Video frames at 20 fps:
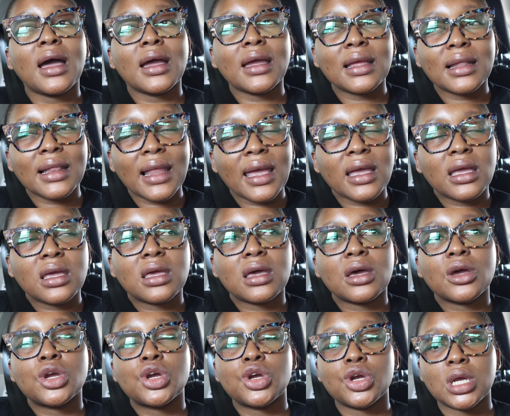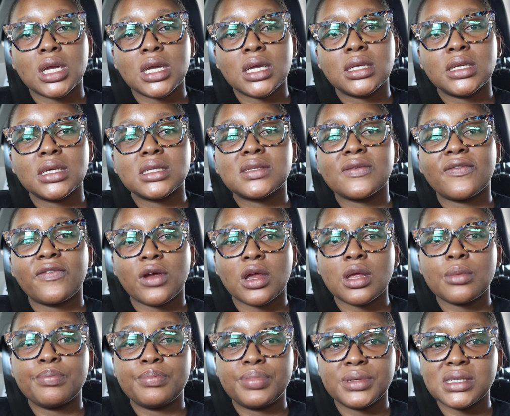Like, agreed, it's a
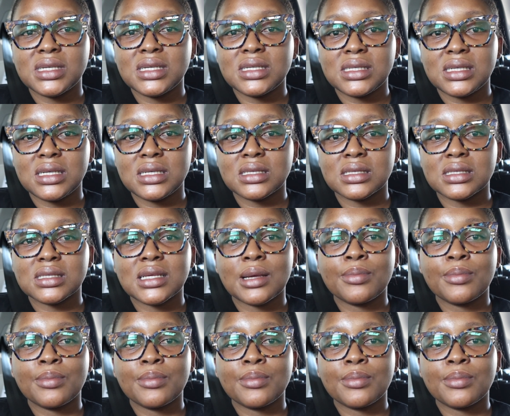very busy season.